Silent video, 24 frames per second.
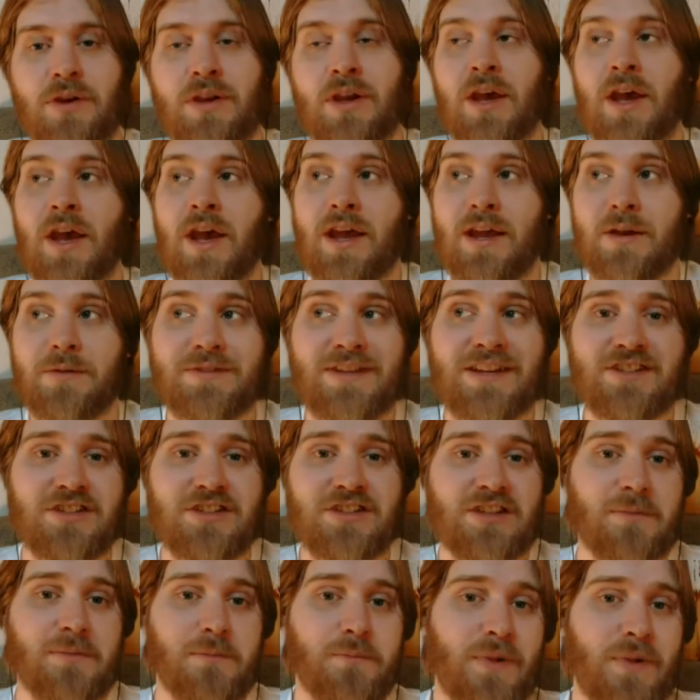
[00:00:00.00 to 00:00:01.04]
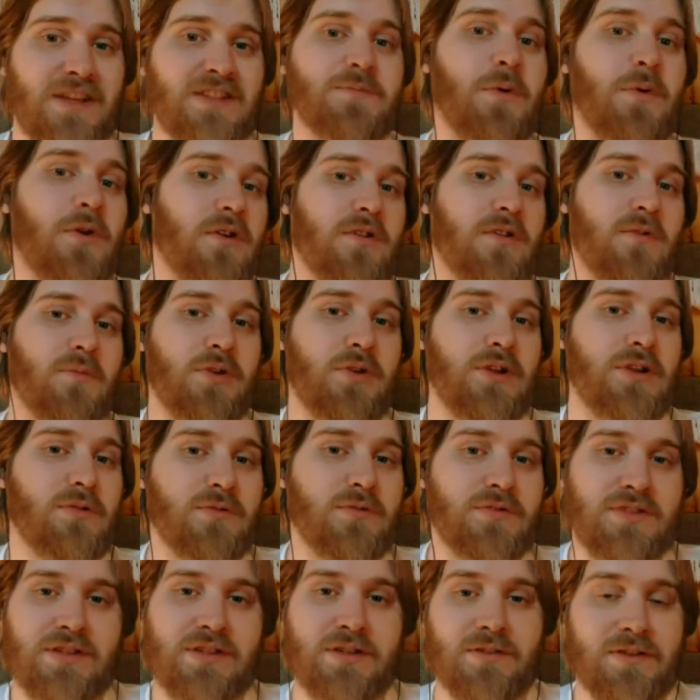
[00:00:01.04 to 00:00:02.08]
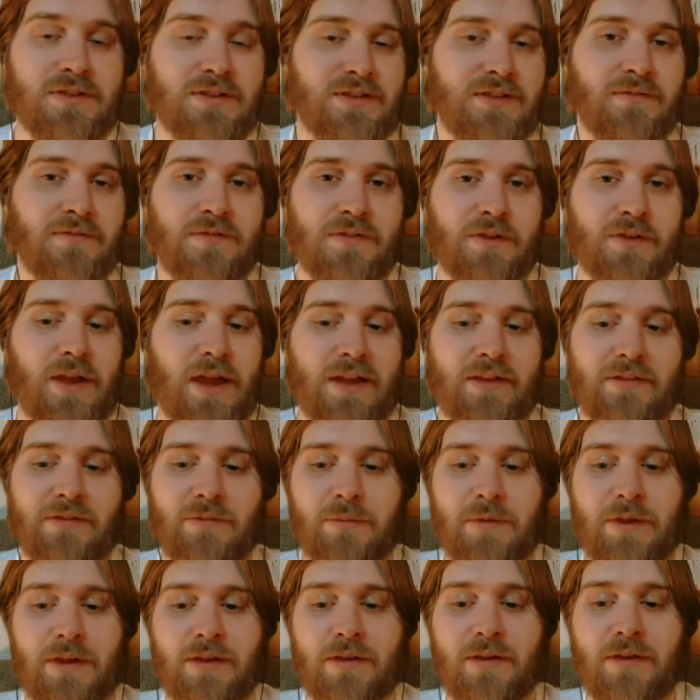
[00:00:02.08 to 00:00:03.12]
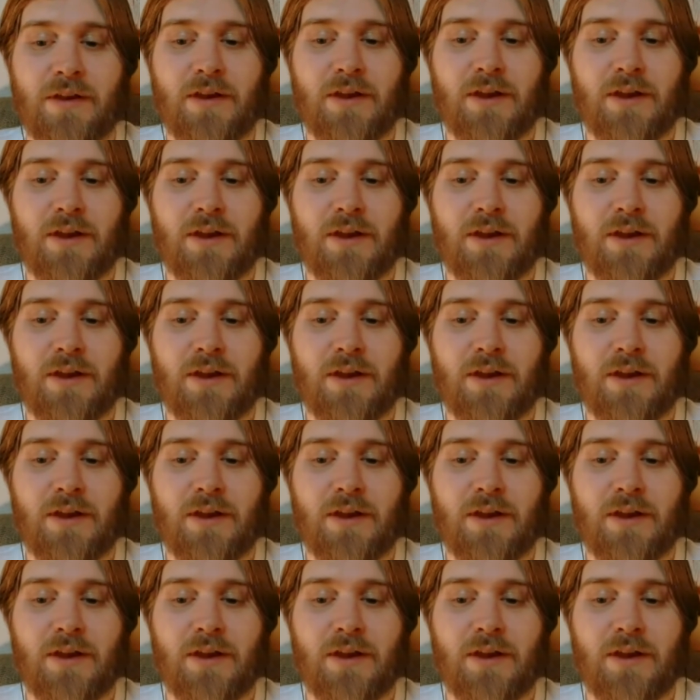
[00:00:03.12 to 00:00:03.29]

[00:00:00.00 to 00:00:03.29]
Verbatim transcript: It was actually the best part of the prequel series, if you ask me.